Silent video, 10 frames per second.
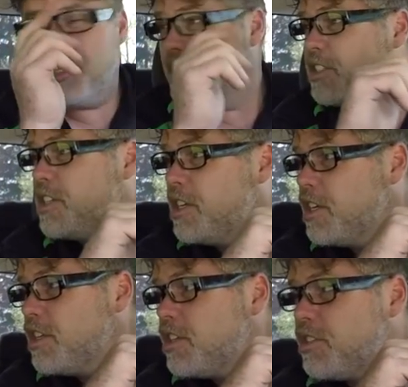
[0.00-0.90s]
she is.
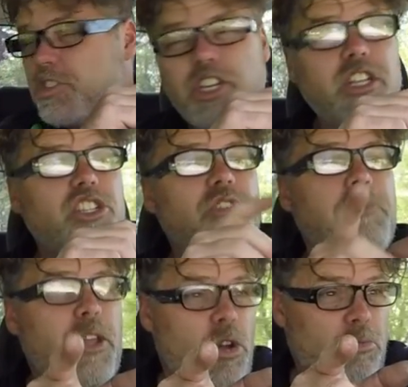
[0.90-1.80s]
So she should
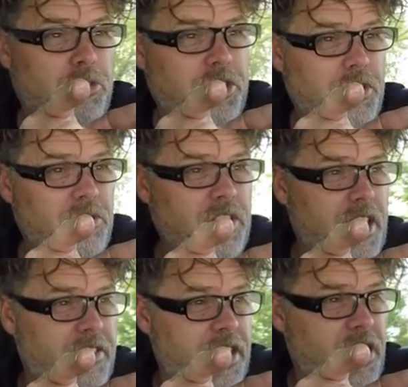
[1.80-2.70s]
be home soon,
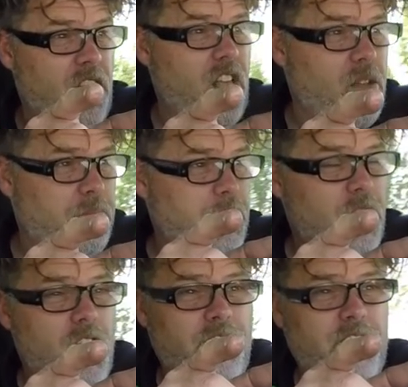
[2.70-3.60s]
and then I'll, I'll put
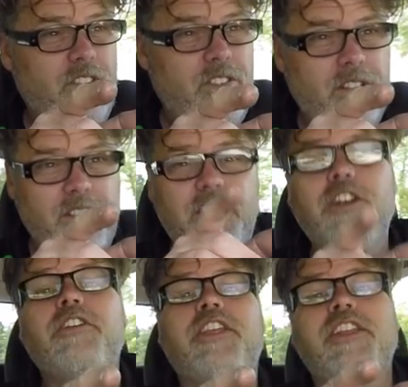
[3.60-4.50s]
her on
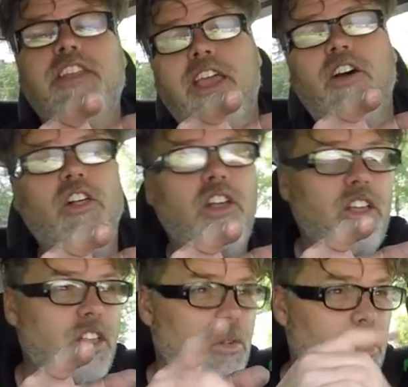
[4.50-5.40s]
dinner detail
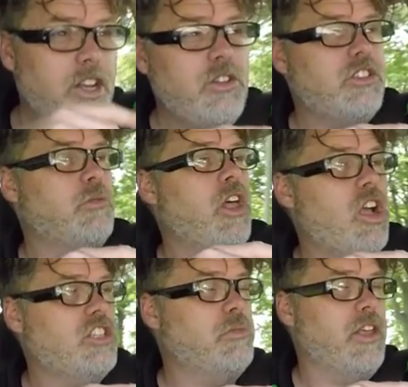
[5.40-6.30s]
while I do some
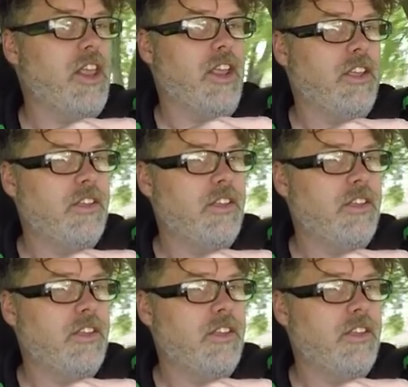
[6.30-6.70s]
log splitting.